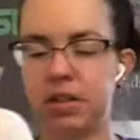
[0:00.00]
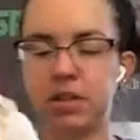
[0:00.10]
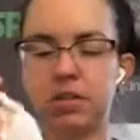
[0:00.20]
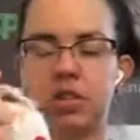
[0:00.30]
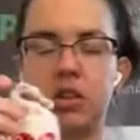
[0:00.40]

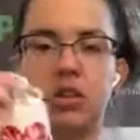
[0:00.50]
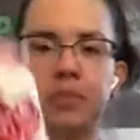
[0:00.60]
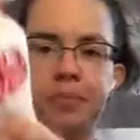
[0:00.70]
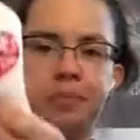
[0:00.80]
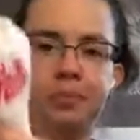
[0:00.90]
So
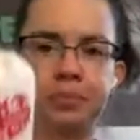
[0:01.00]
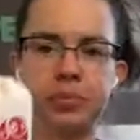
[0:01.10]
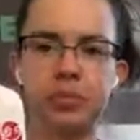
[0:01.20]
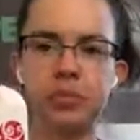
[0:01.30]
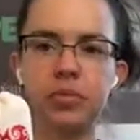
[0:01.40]

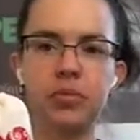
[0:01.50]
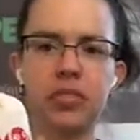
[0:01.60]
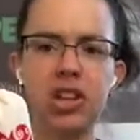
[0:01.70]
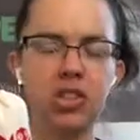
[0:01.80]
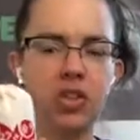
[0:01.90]

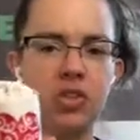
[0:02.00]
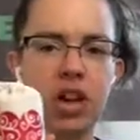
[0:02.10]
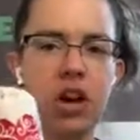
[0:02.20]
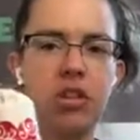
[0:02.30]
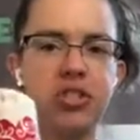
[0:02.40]
they
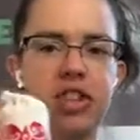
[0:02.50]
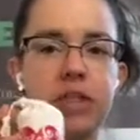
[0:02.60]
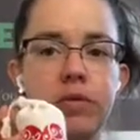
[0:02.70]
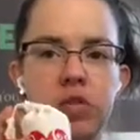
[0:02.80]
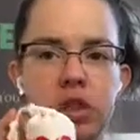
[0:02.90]
all
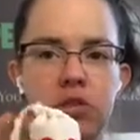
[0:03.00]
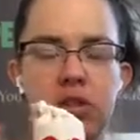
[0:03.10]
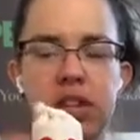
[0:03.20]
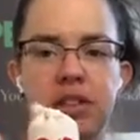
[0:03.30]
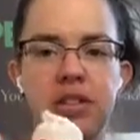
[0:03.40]
generally look
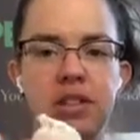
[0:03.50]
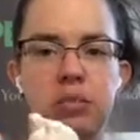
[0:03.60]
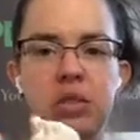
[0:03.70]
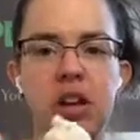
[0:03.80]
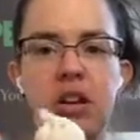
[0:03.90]
like this,
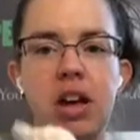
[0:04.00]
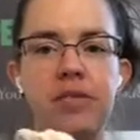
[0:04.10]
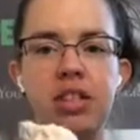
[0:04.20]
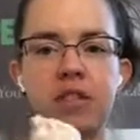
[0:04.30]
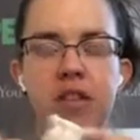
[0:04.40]
but they all have a
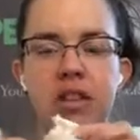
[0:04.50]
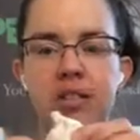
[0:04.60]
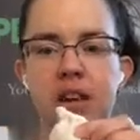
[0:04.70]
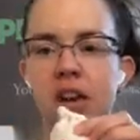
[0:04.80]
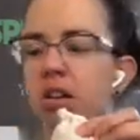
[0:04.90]
different
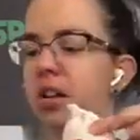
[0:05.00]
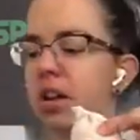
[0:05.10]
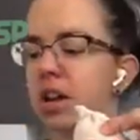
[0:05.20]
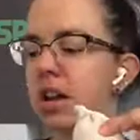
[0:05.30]
design on.